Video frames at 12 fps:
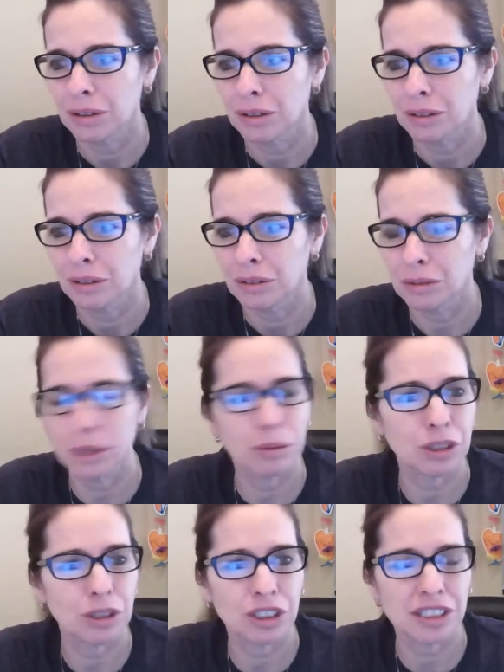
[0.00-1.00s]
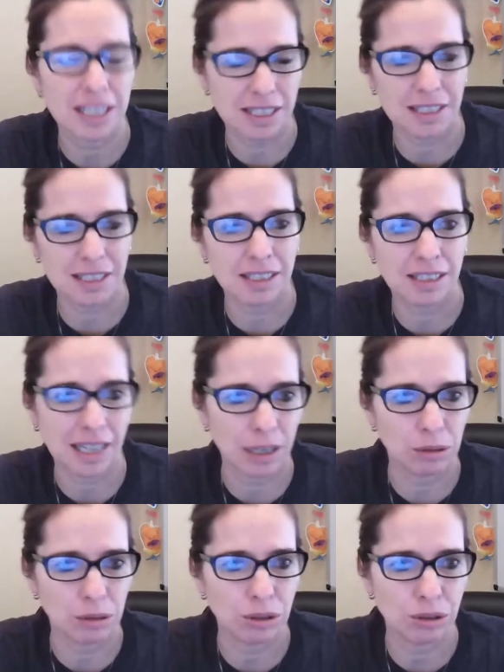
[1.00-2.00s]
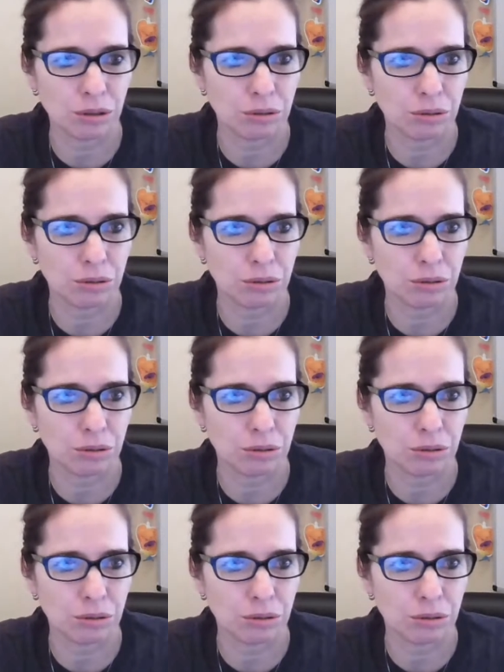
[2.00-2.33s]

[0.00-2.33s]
We were just testing how to